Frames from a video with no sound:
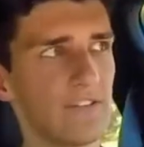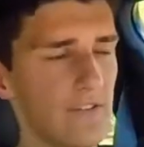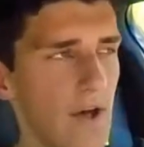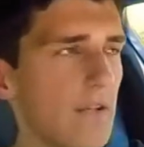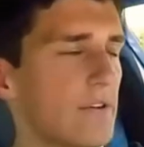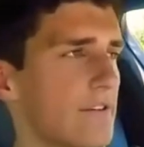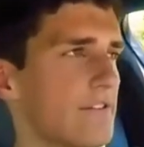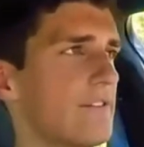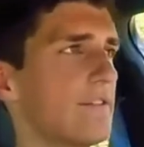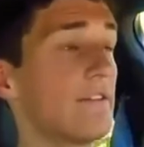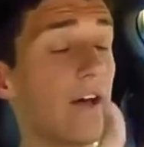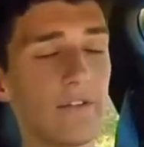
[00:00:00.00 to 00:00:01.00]
and
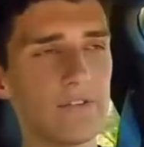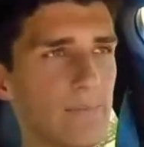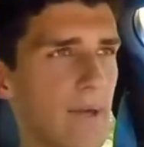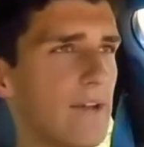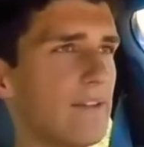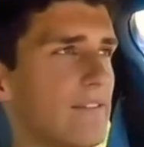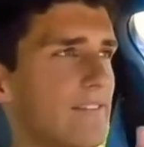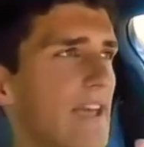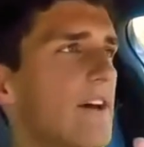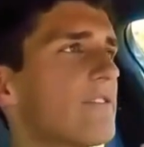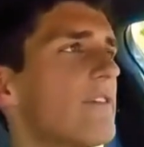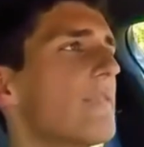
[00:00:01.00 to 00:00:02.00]
dollars amount in
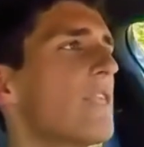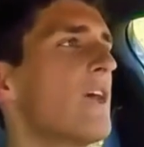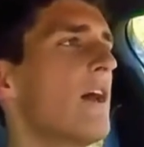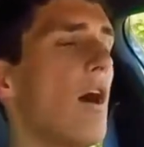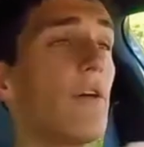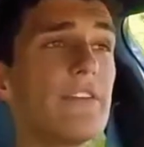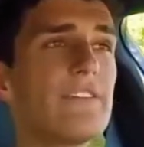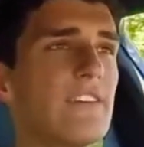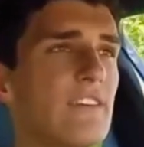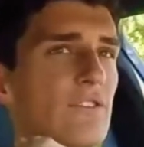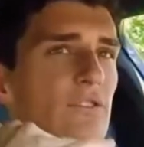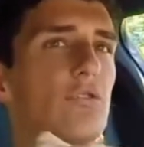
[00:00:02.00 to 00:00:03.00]
sales, all these
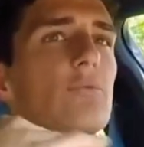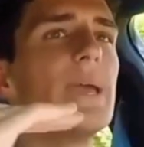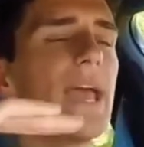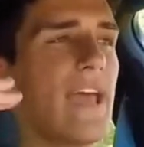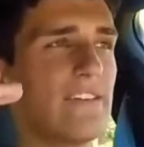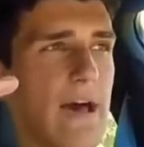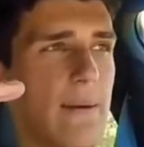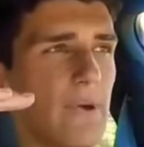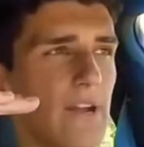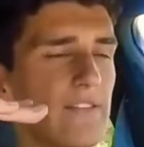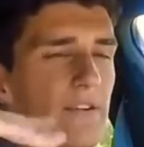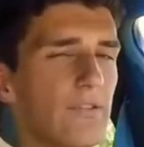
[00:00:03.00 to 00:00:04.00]
things to be a top
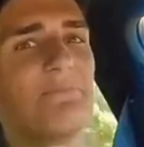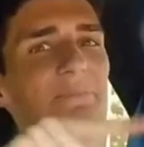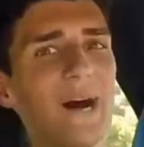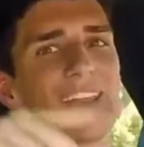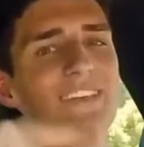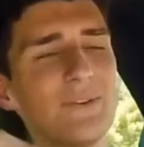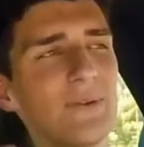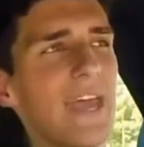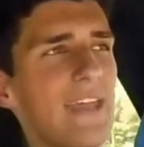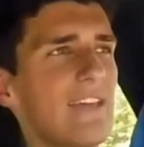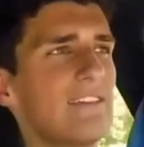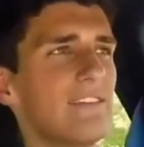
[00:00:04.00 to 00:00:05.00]
rated seller. But you
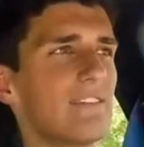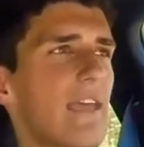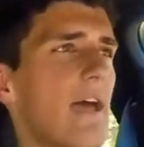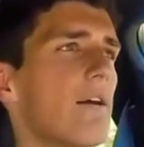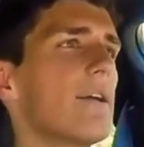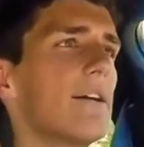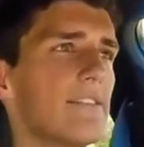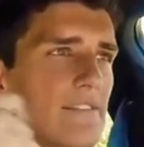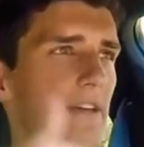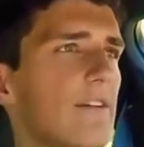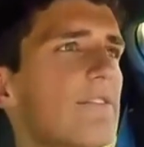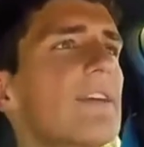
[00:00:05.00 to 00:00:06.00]
get a discount on
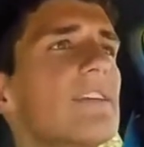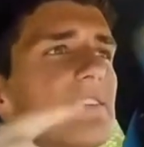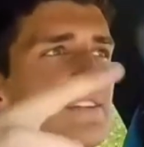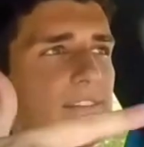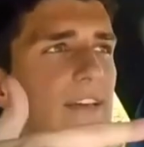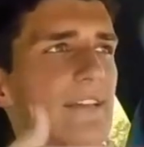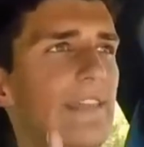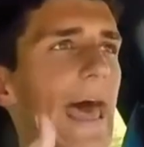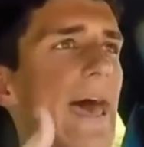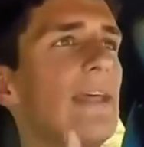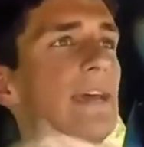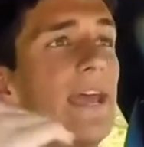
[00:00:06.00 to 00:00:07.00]
seller fees, things like
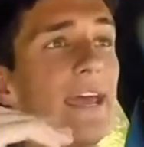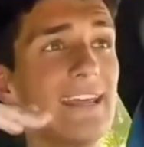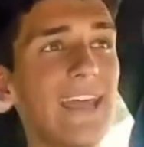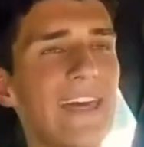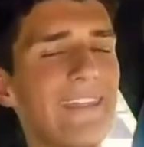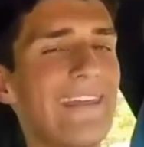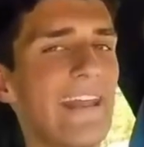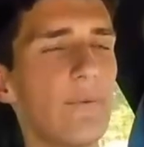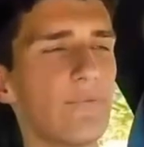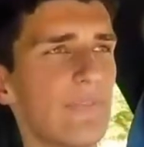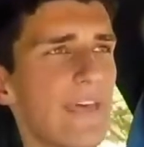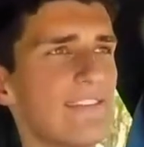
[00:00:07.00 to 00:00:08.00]
that, and again, it
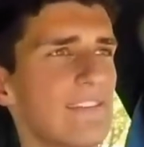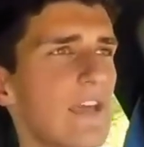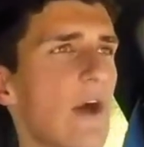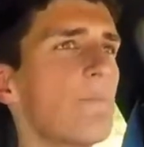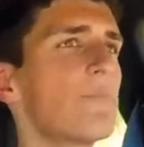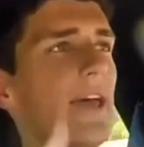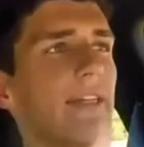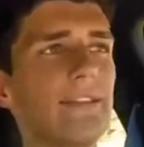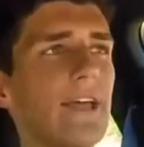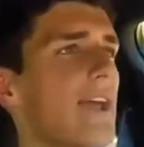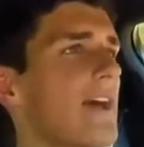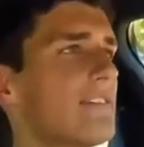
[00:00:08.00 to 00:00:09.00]
helps with SEO. And
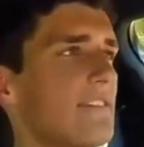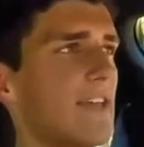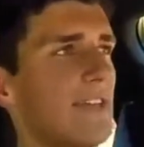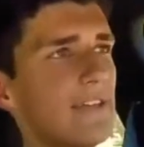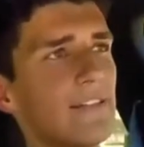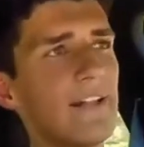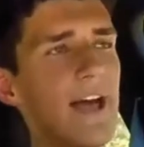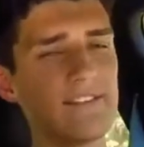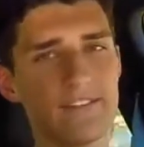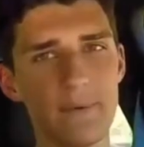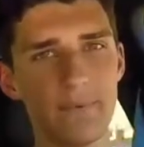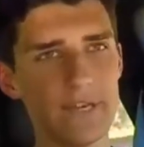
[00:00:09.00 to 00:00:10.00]
like I said in the
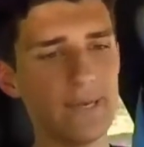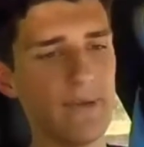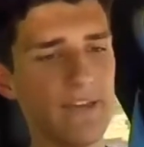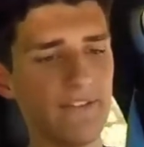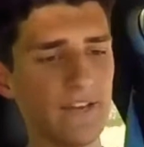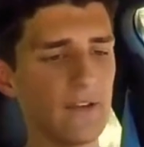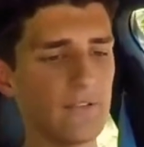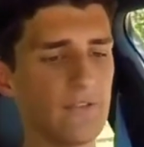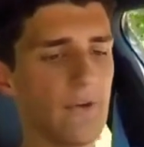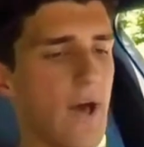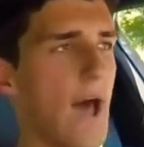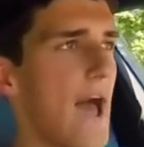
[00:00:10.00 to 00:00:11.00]
last couple of eBay videos,
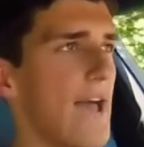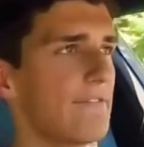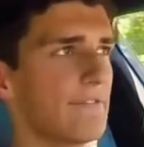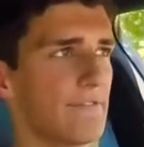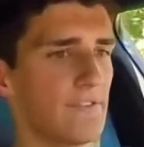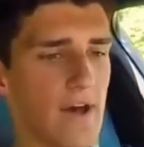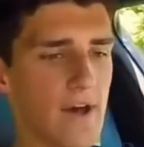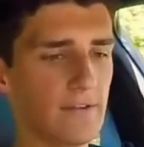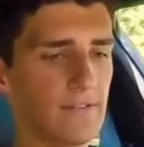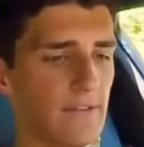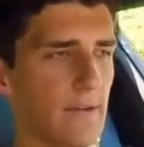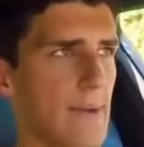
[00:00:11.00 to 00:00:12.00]
so I've
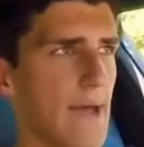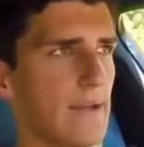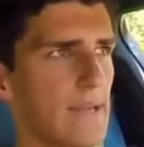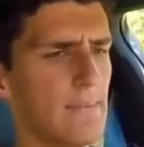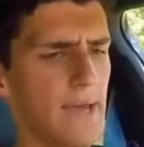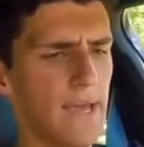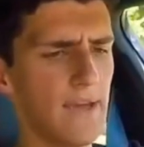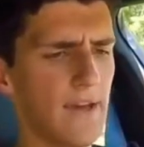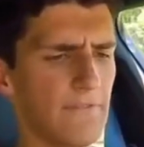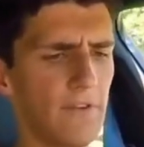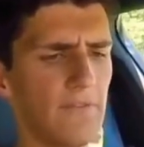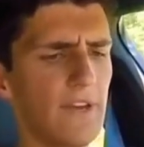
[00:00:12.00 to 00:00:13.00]
talked about eBay
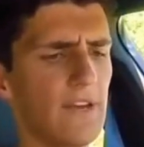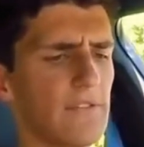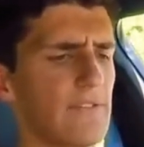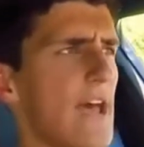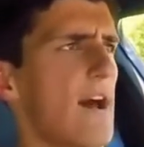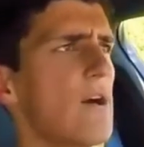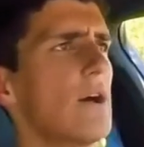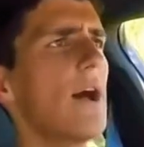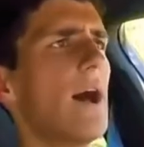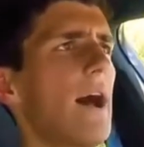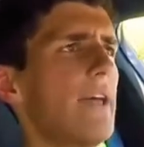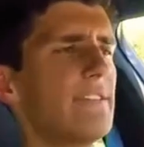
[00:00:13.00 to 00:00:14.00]
a few videos now.
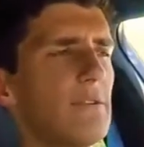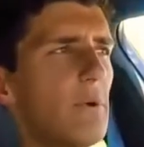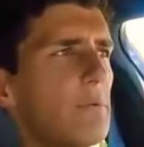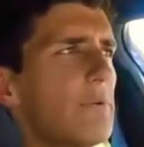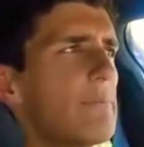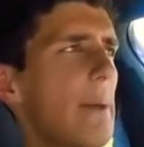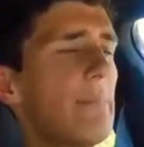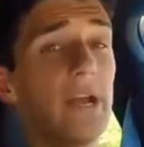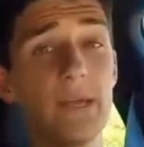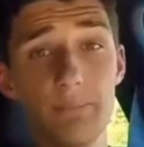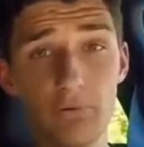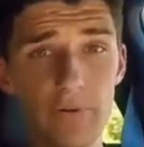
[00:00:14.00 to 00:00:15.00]
I did one with my
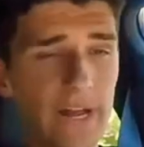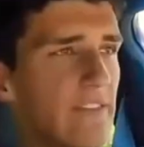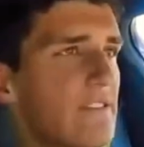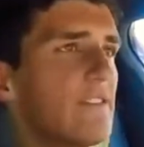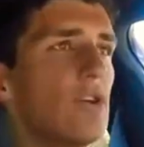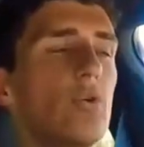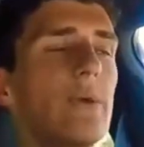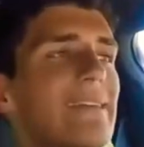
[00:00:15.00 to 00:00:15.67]
buddy Prince, who